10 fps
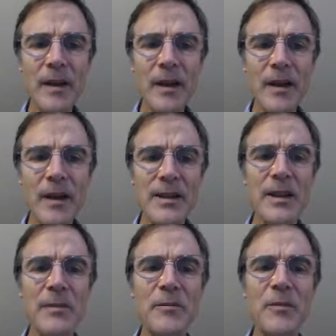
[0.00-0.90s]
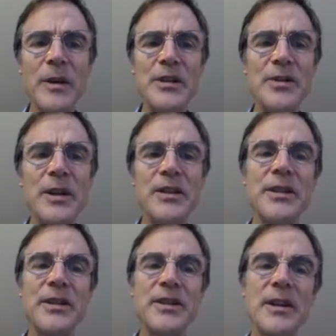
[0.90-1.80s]
uh, some
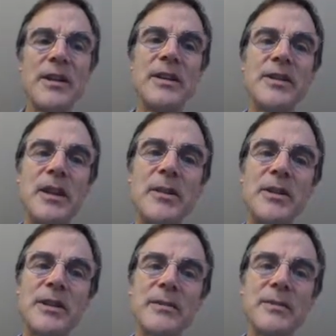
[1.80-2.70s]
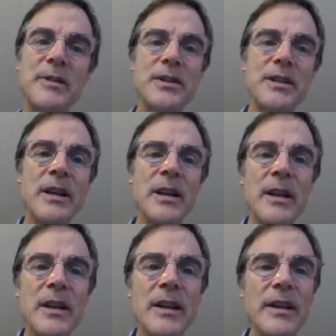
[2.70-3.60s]
restrictions on these images because
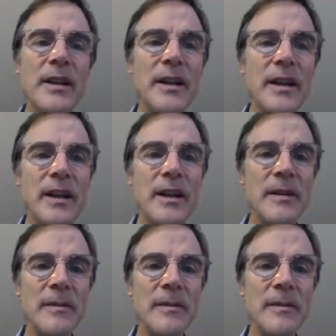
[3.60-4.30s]
the uh,